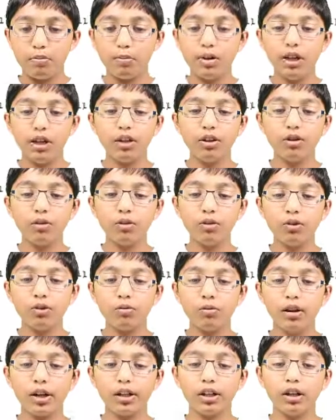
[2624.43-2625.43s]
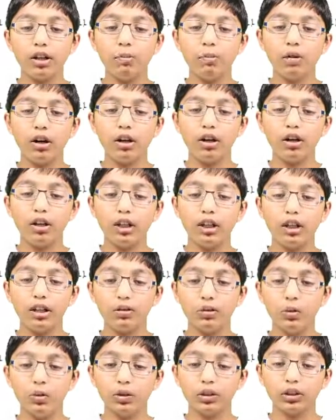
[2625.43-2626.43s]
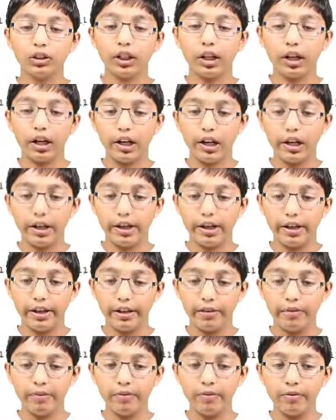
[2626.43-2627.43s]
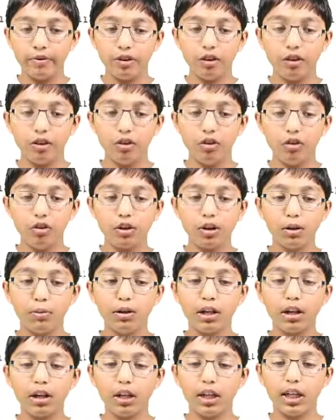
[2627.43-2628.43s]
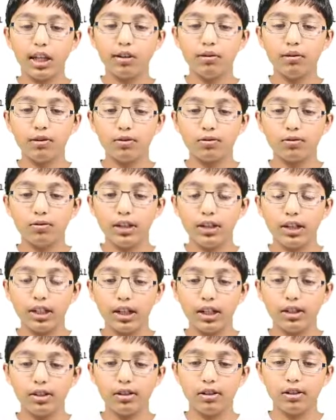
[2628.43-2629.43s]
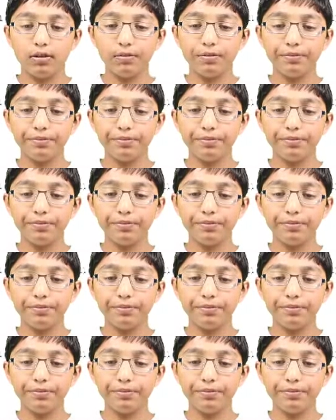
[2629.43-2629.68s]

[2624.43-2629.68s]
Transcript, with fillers: make sure to write command equals clear not command equals reset